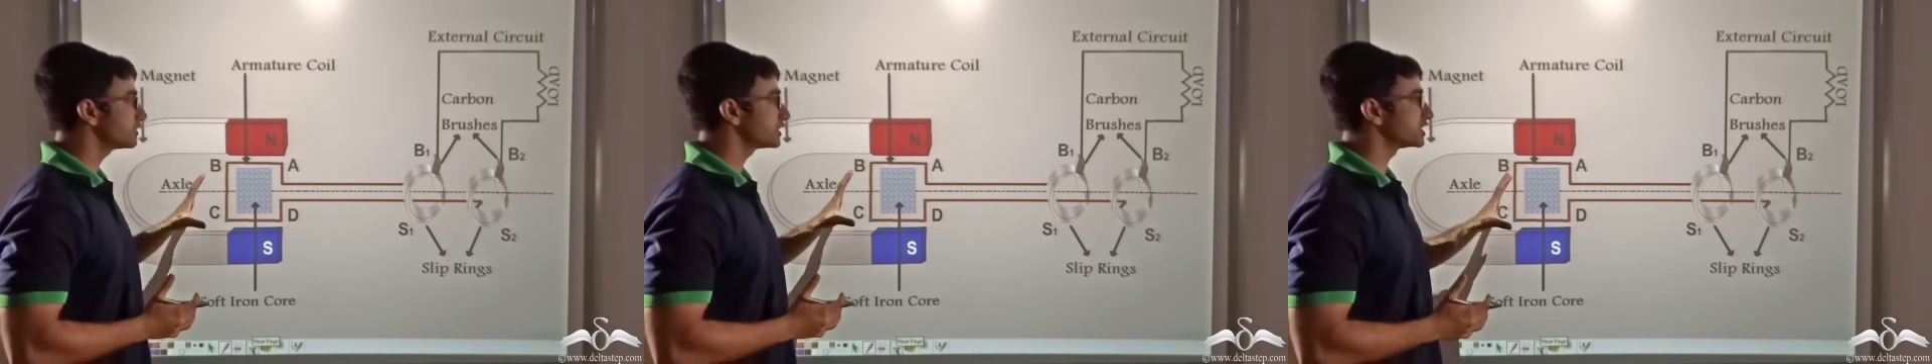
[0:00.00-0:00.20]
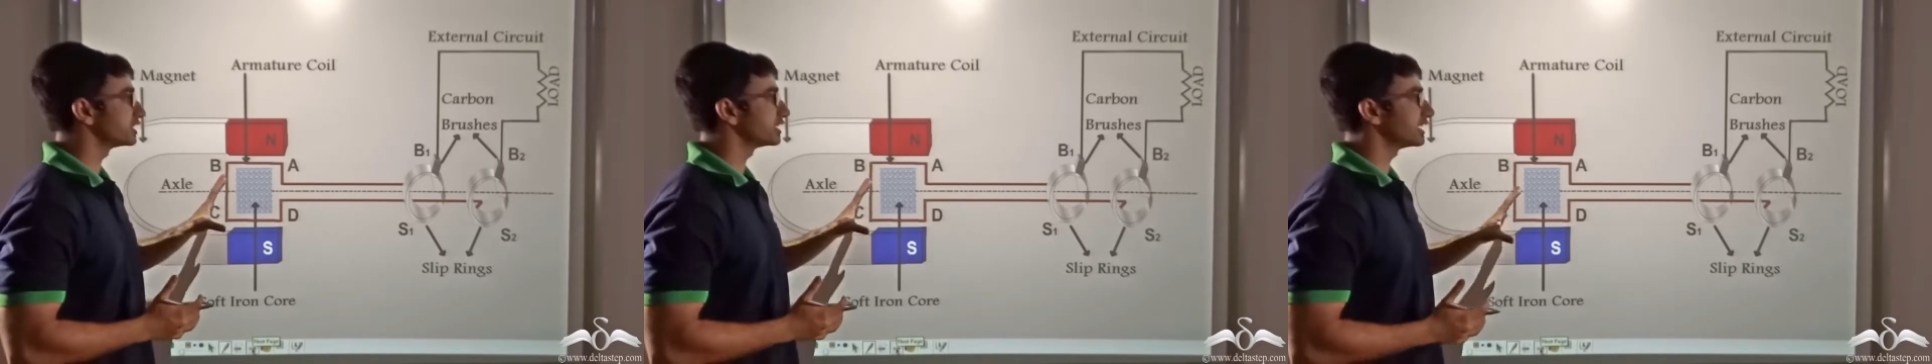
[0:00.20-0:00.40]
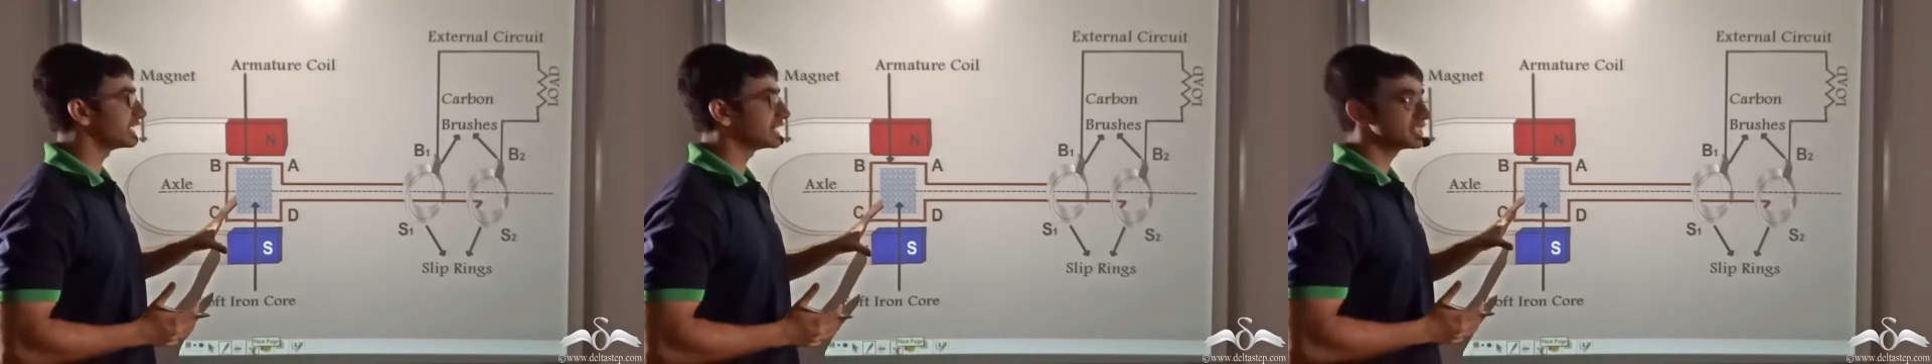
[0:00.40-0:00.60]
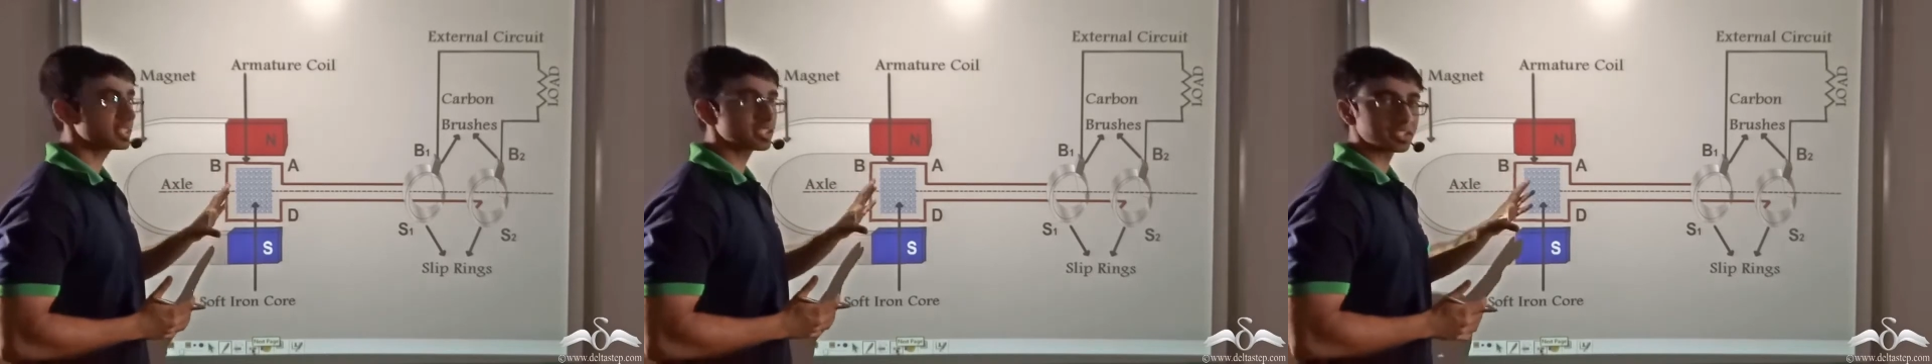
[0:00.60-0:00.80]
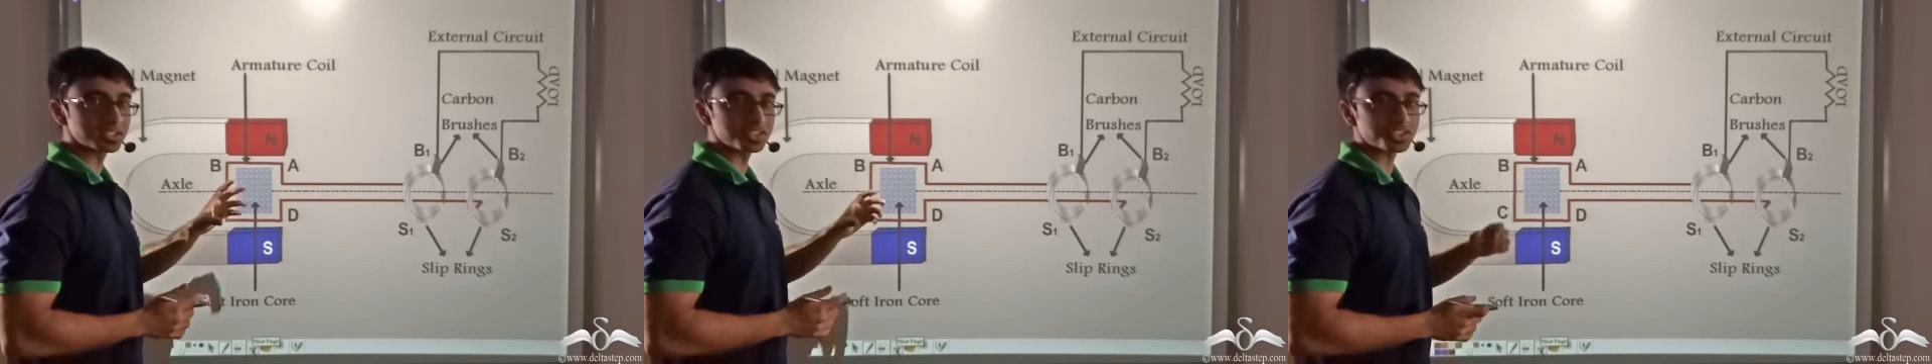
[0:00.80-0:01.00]
of a generator
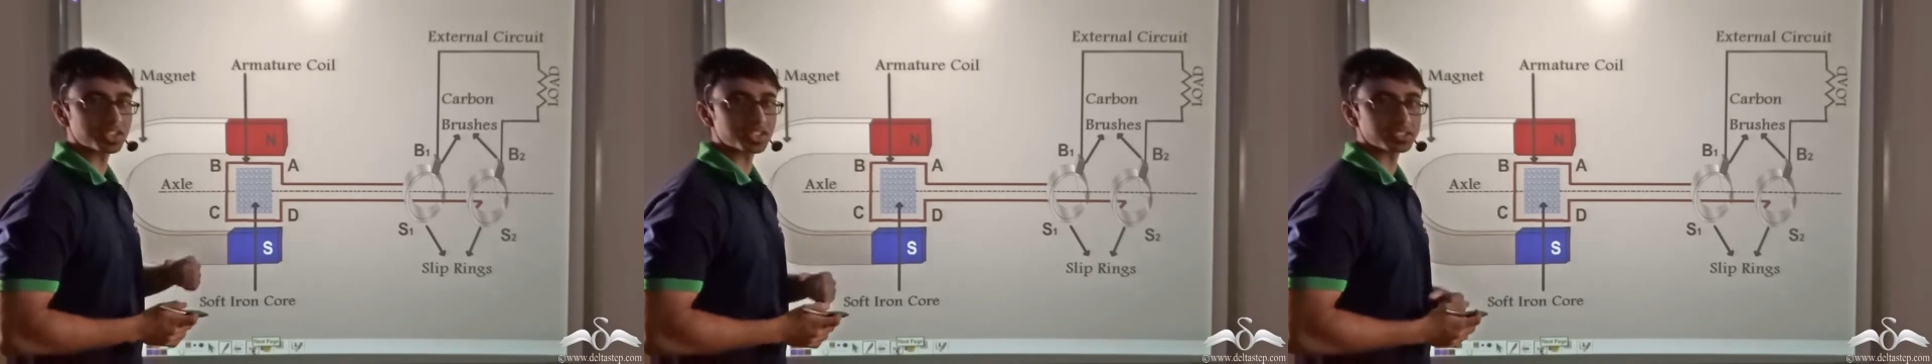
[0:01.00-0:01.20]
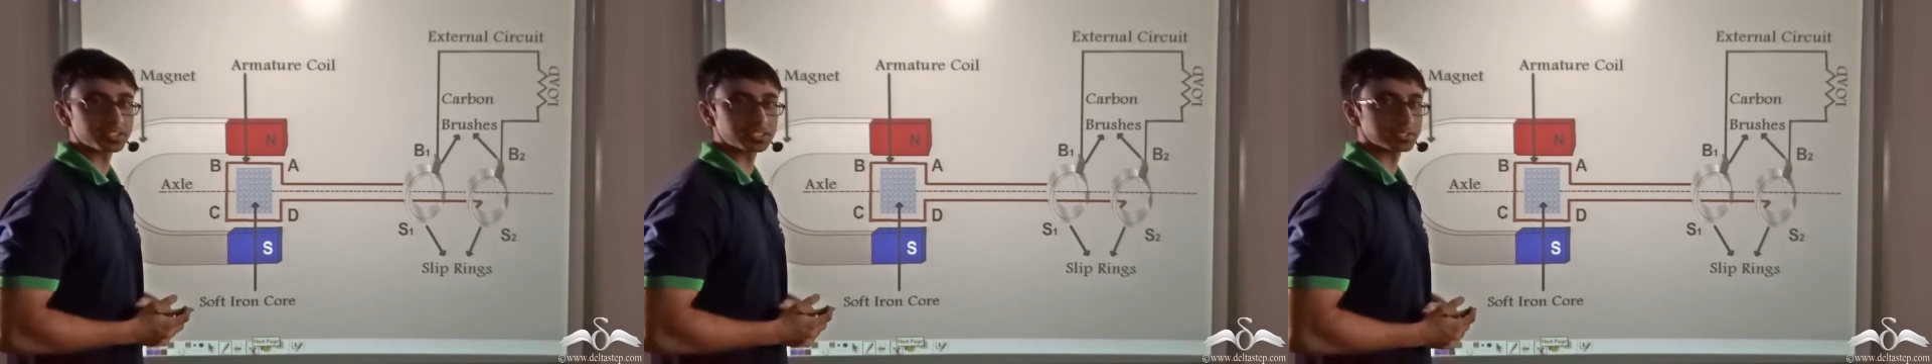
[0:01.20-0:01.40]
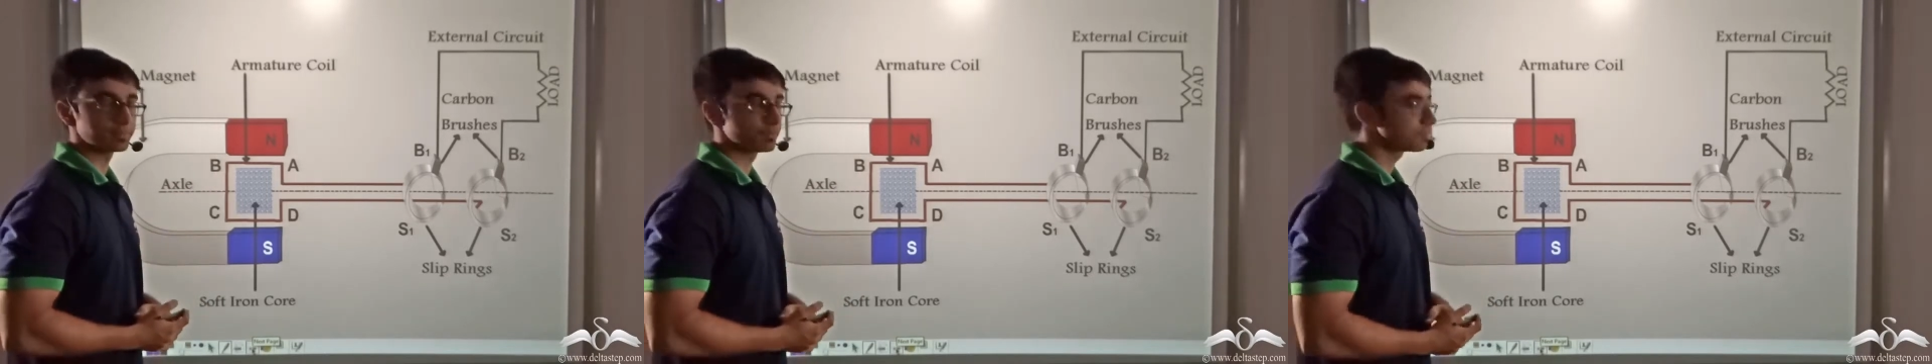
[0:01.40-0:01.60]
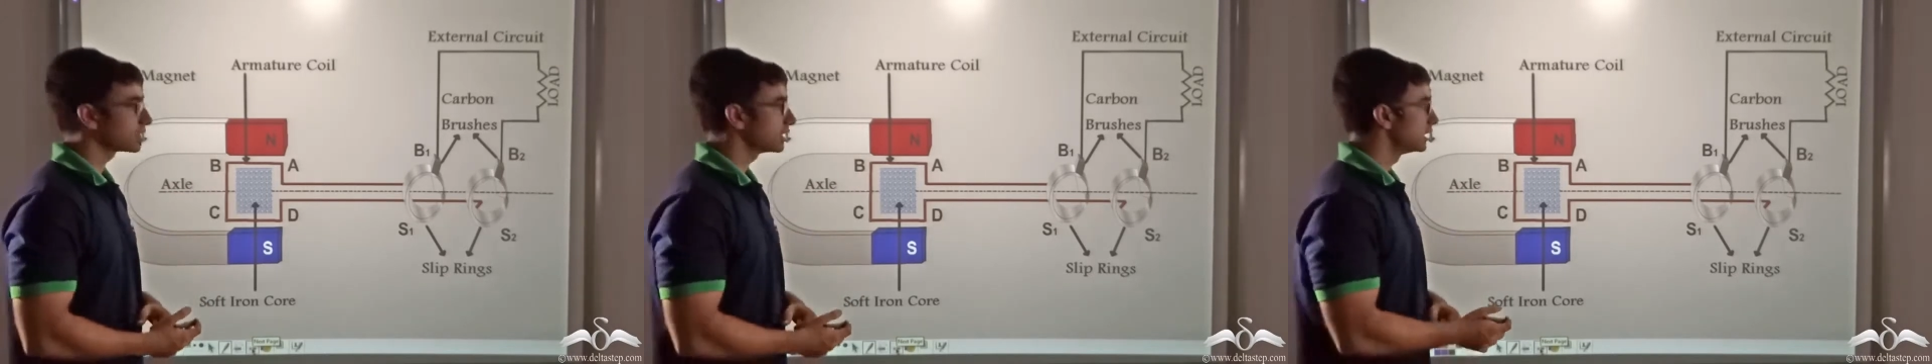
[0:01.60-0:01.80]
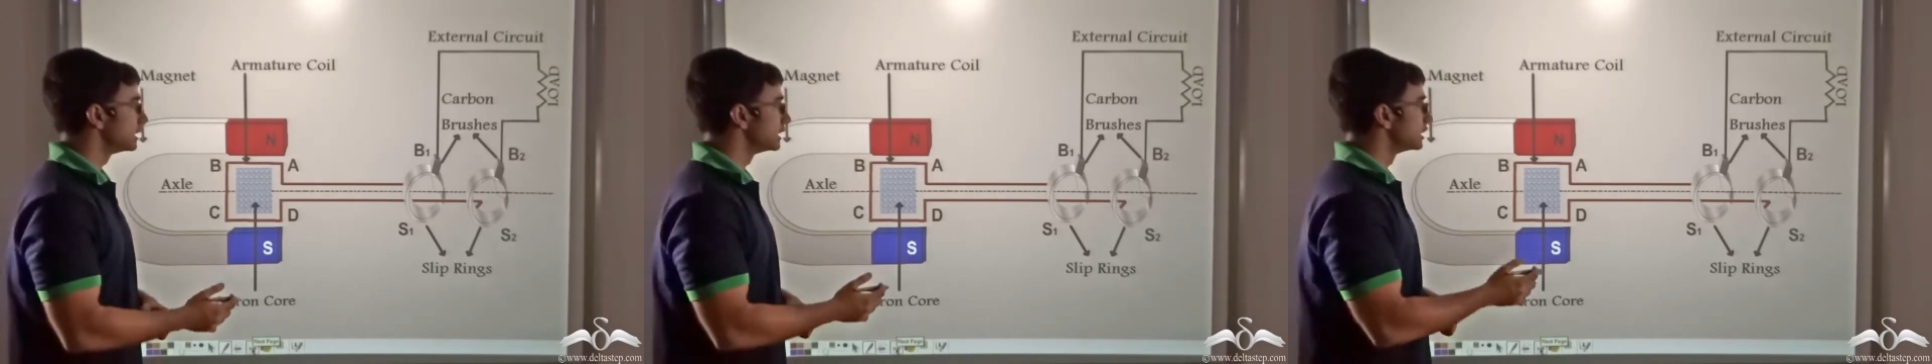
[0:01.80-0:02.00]
are constructed.
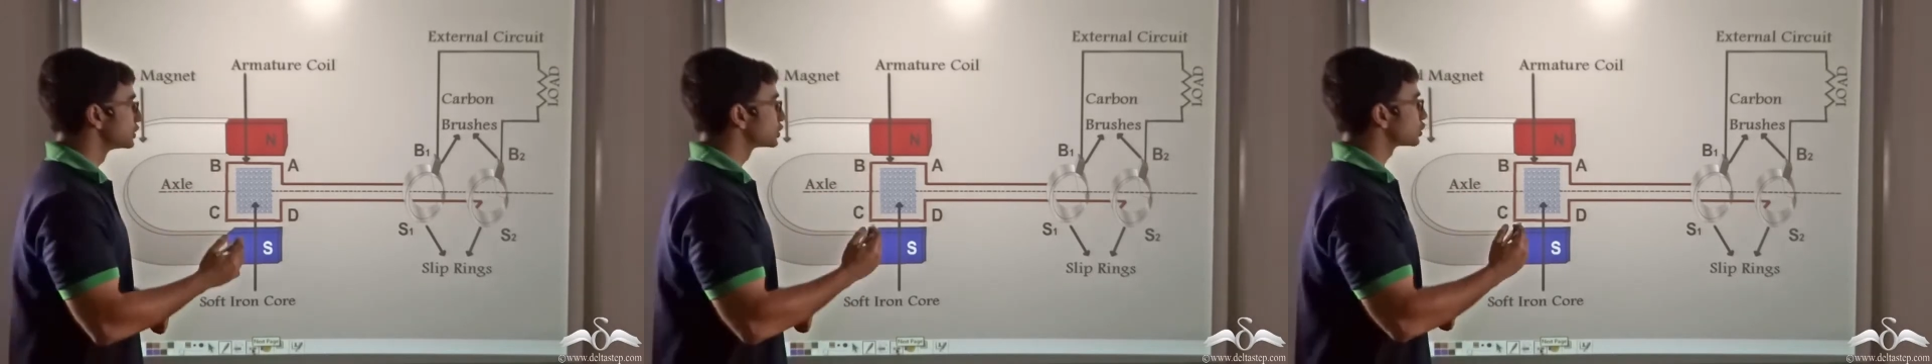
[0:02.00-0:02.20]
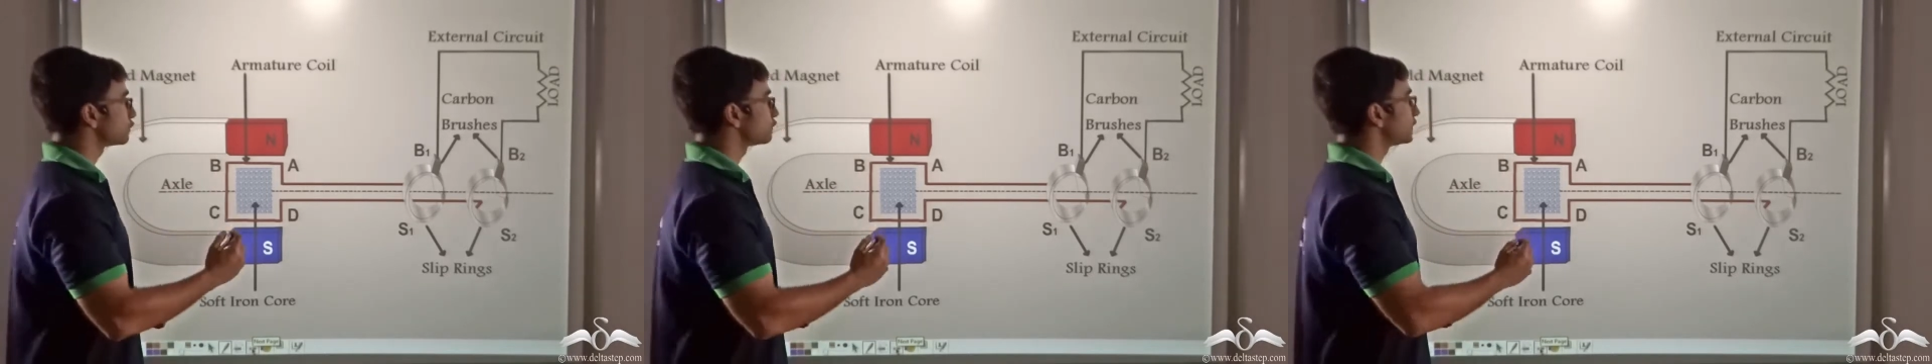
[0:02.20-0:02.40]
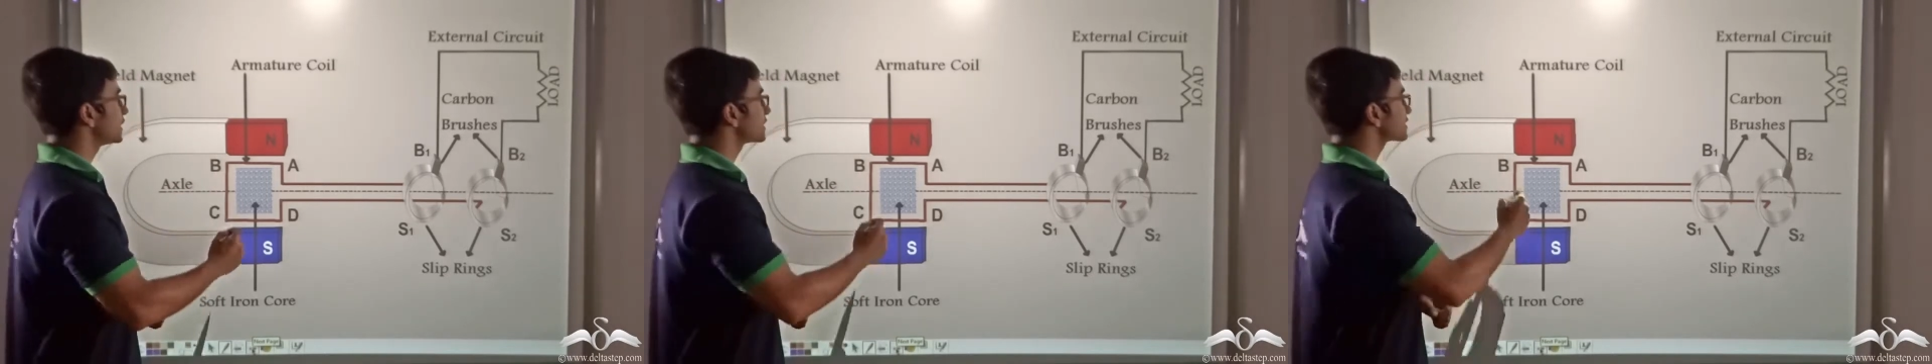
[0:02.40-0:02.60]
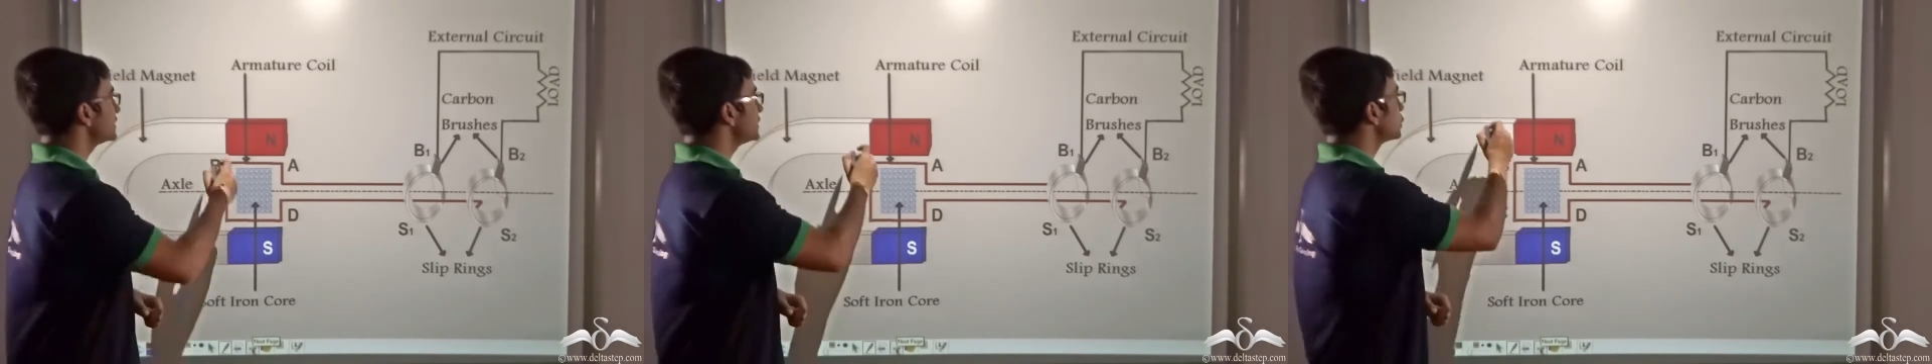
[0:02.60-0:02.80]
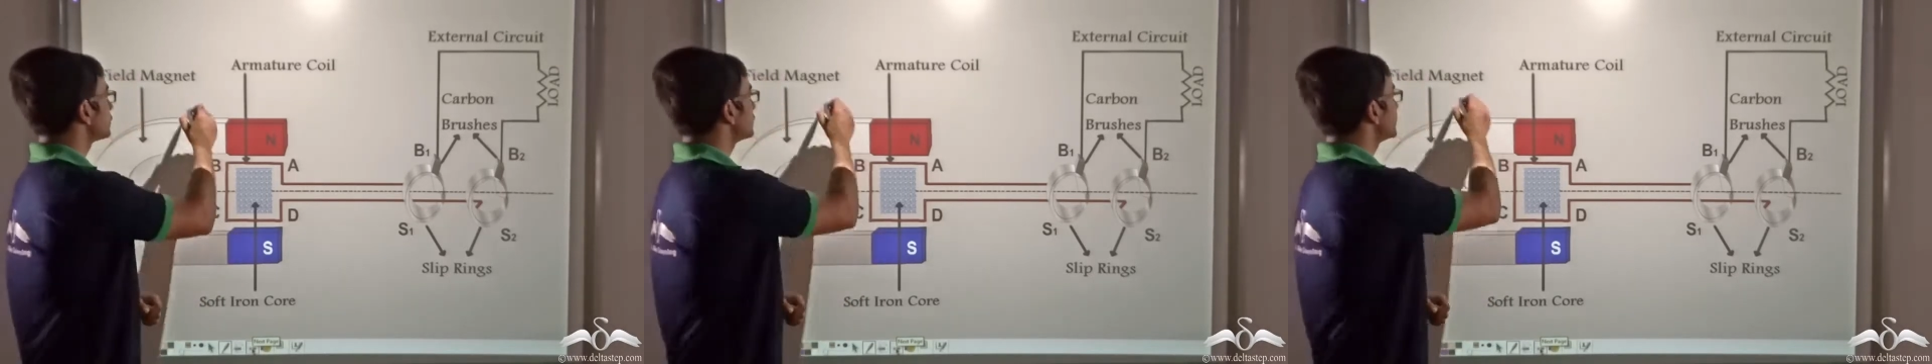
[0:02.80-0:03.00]
So firstly,